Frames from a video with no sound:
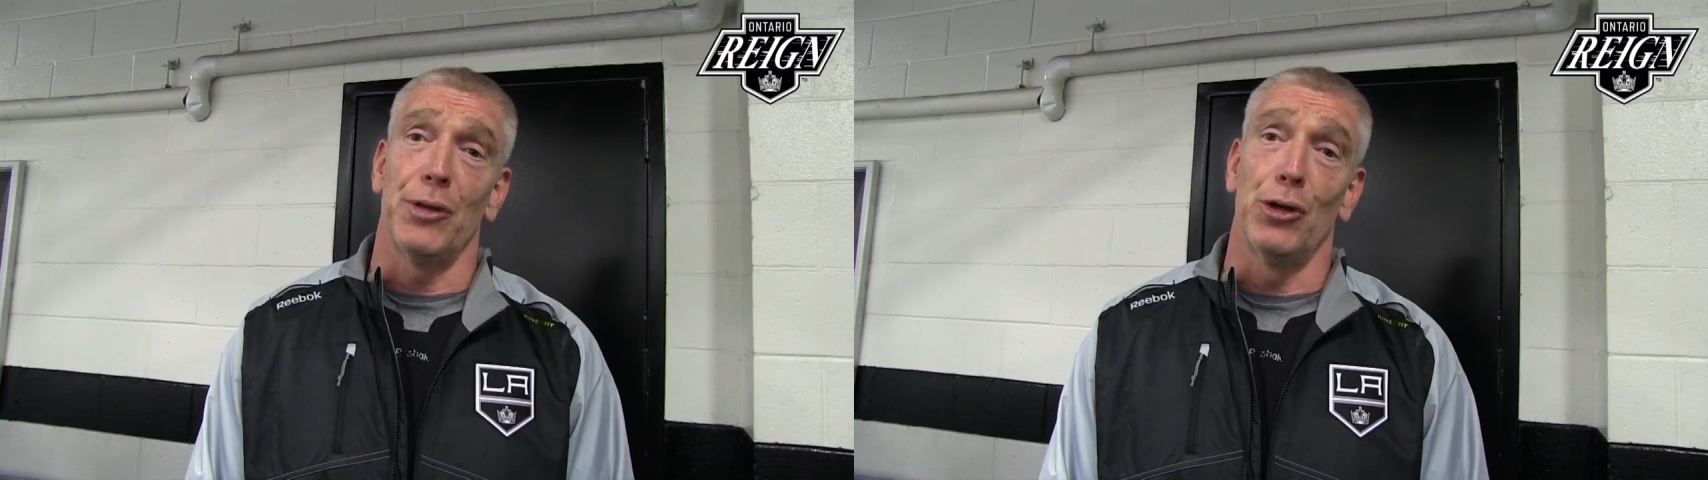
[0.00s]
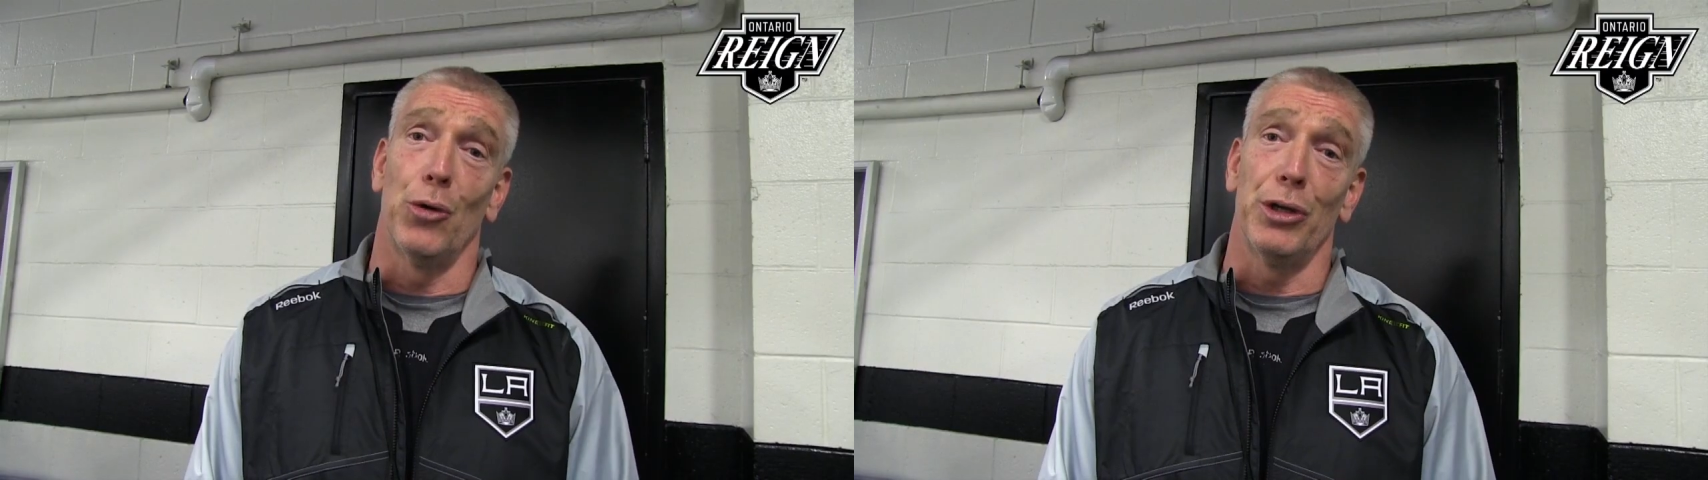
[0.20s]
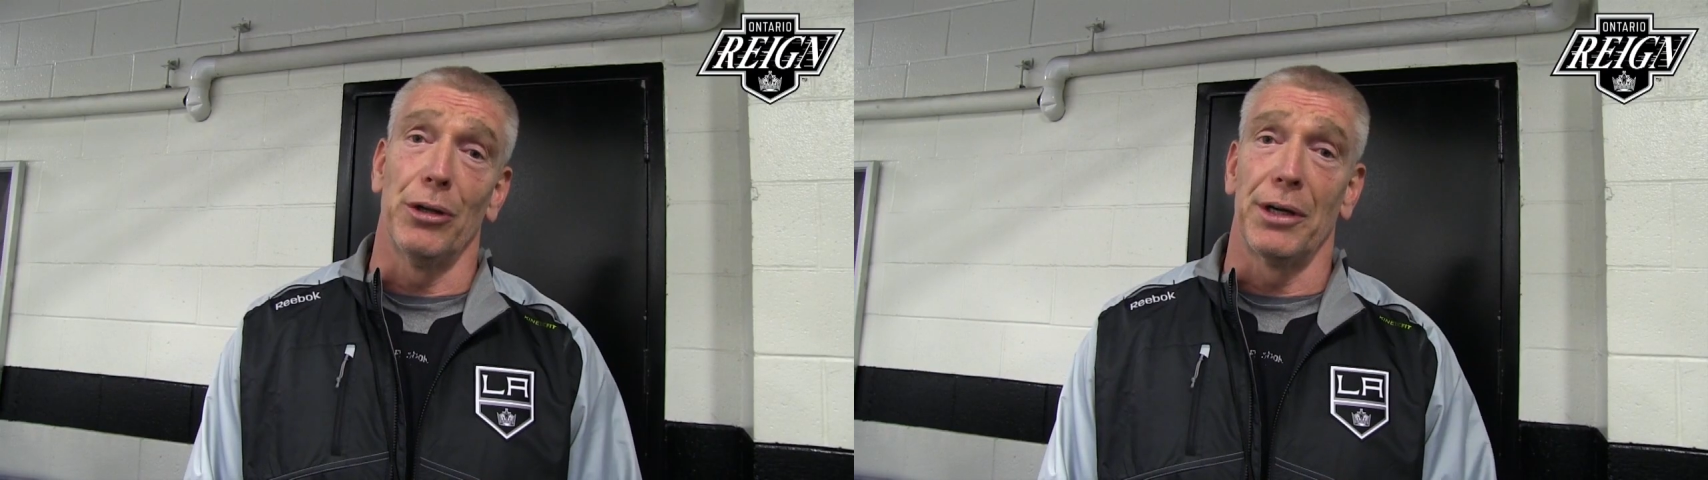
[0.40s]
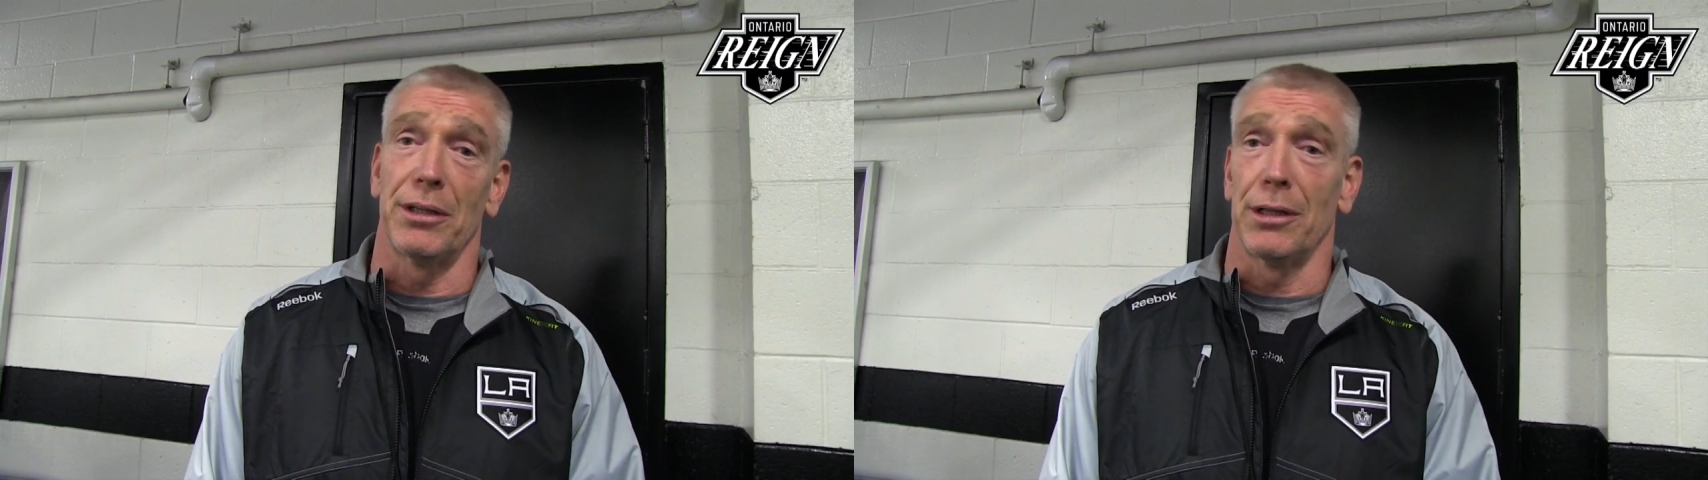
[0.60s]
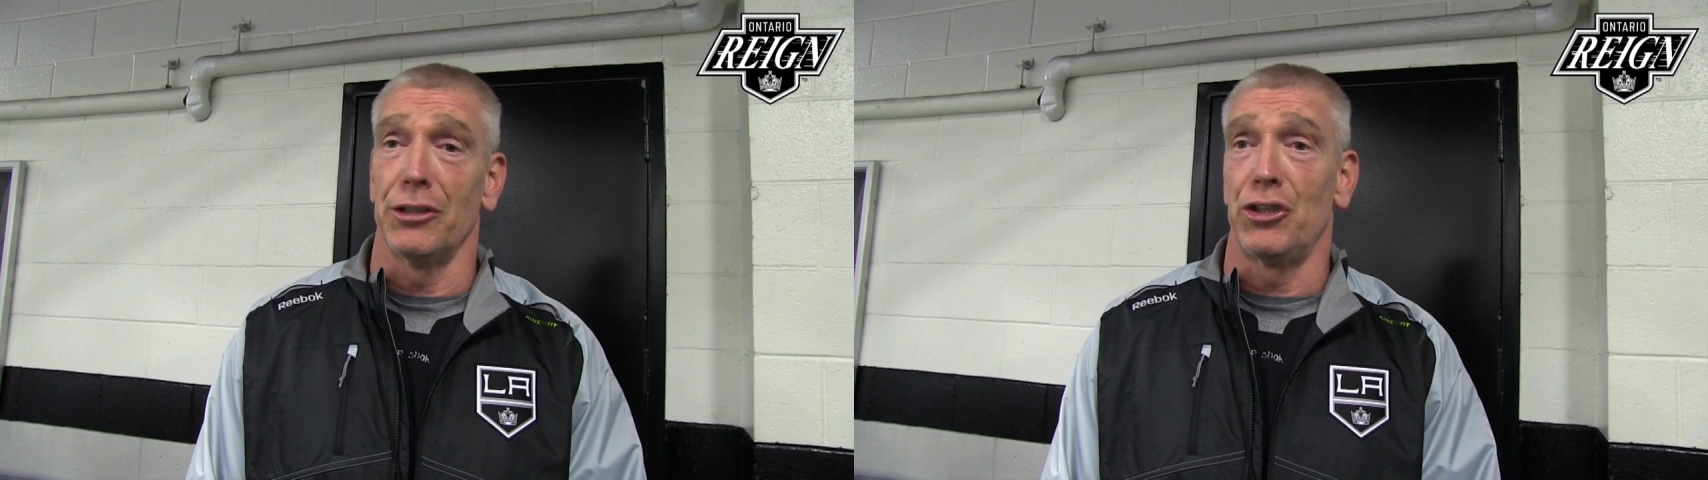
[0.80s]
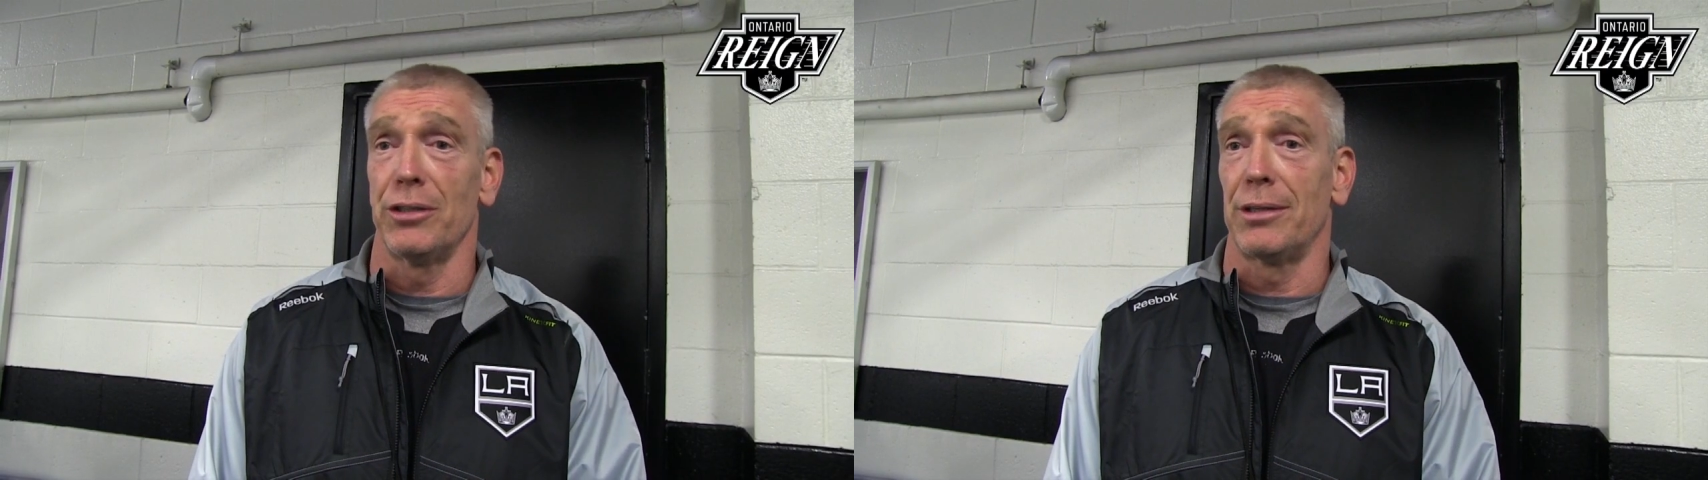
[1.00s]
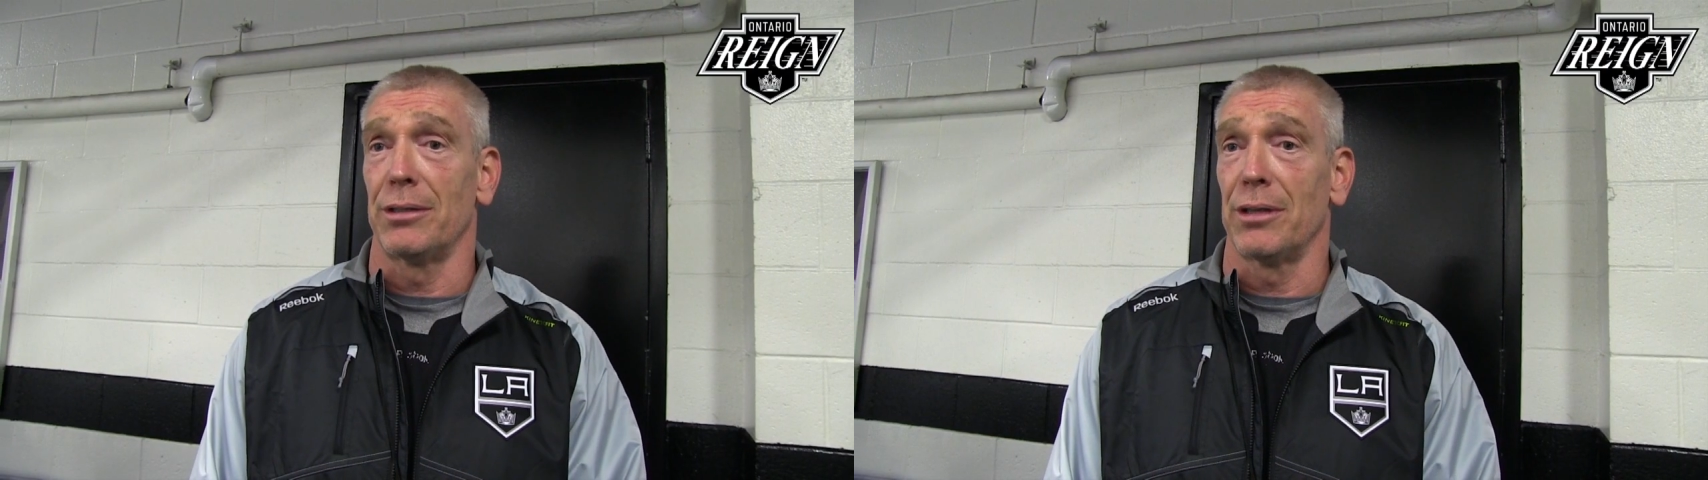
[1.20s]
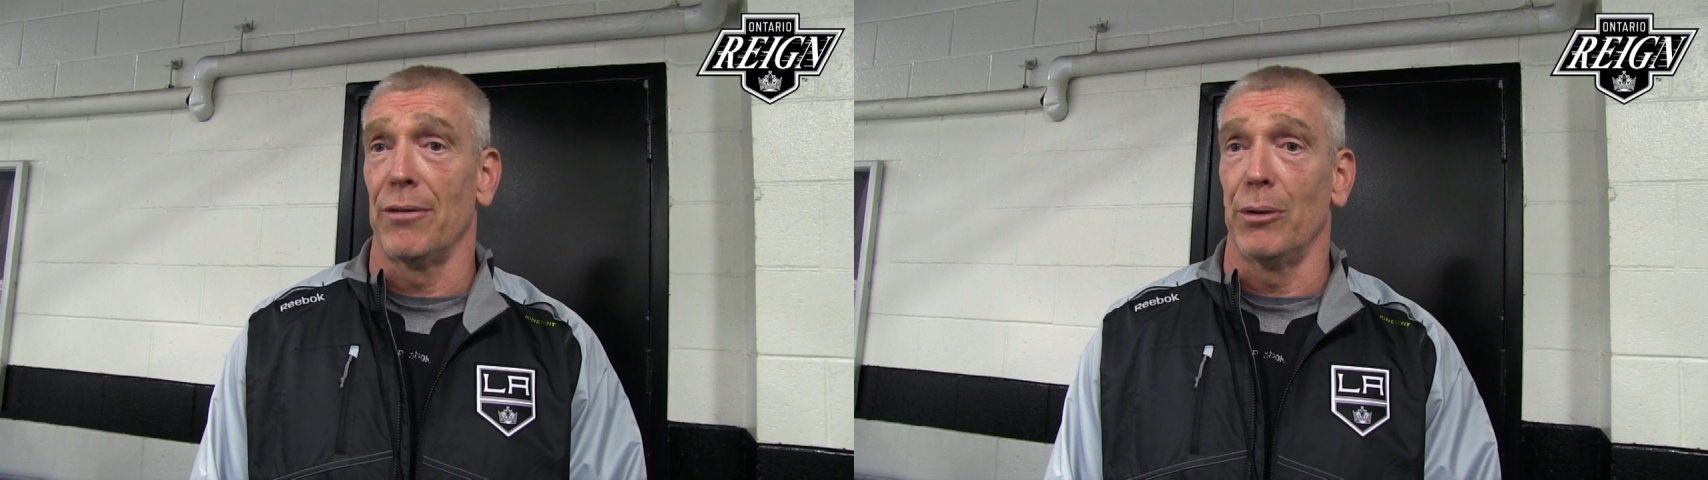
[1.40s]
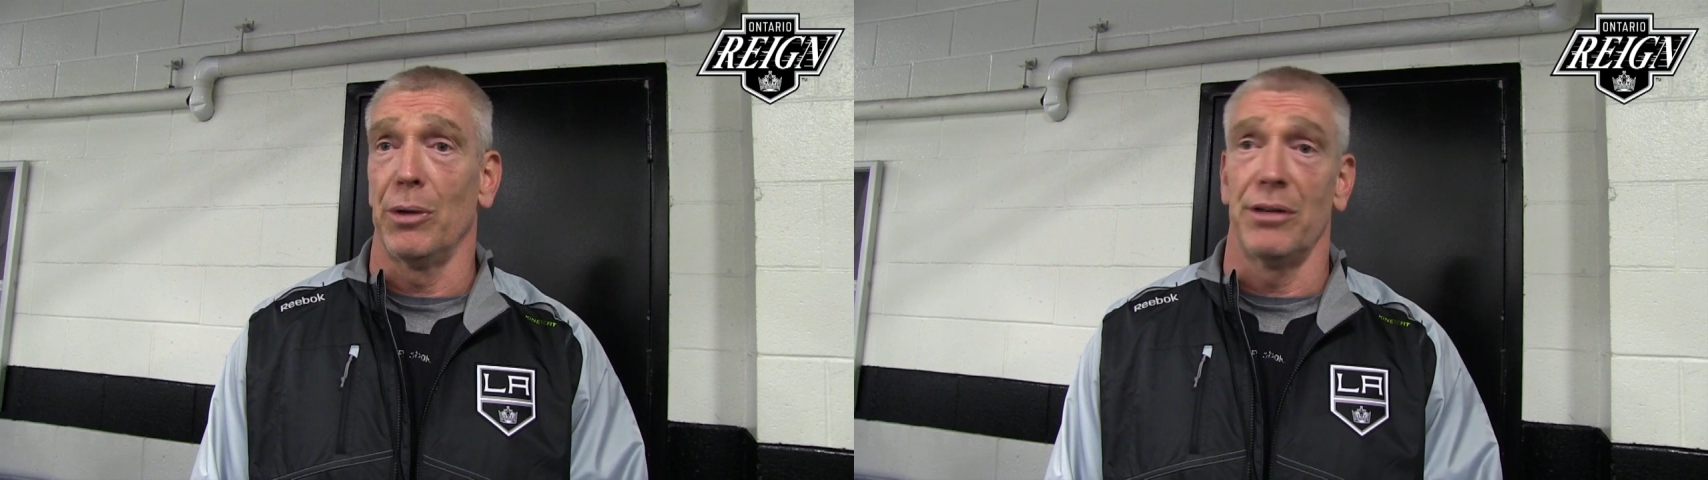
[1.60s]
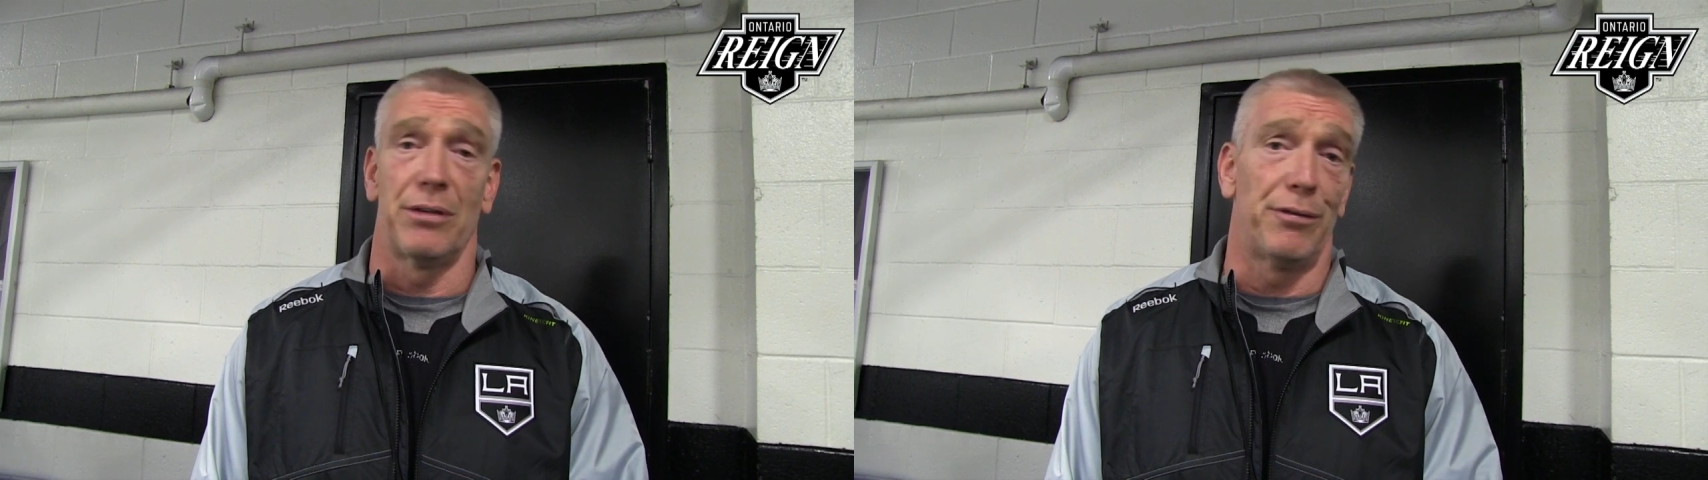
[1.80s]
you know, when you look at the logistics of it,
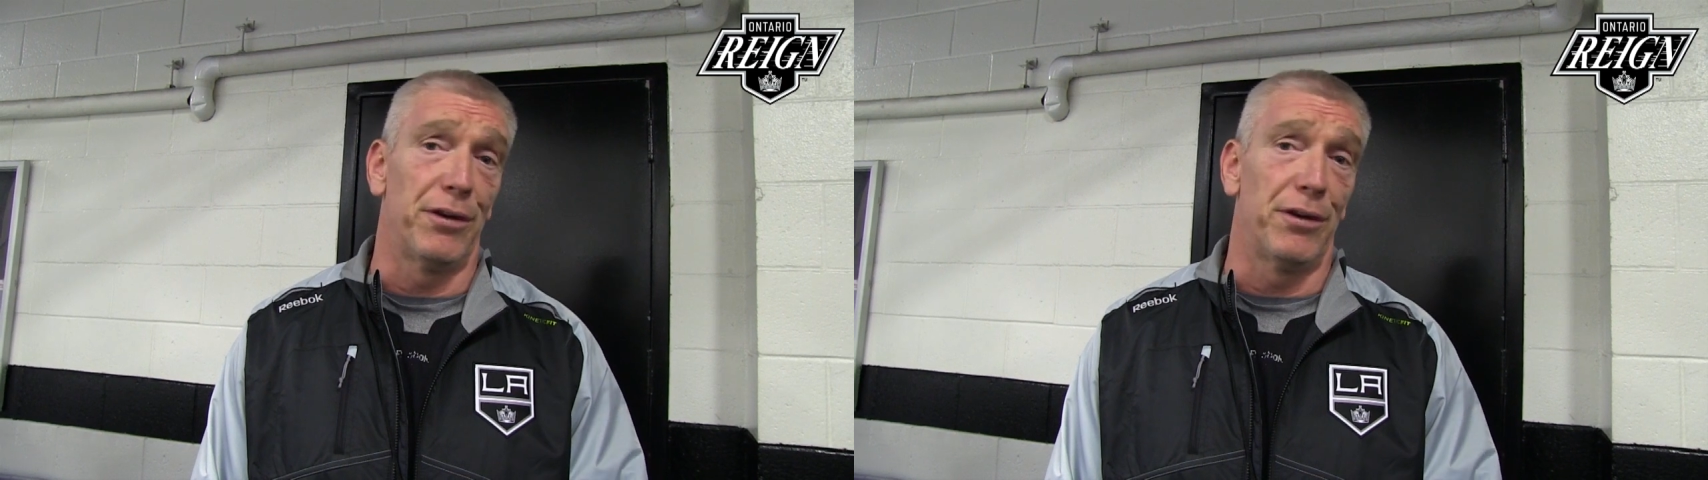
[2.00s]
what is it,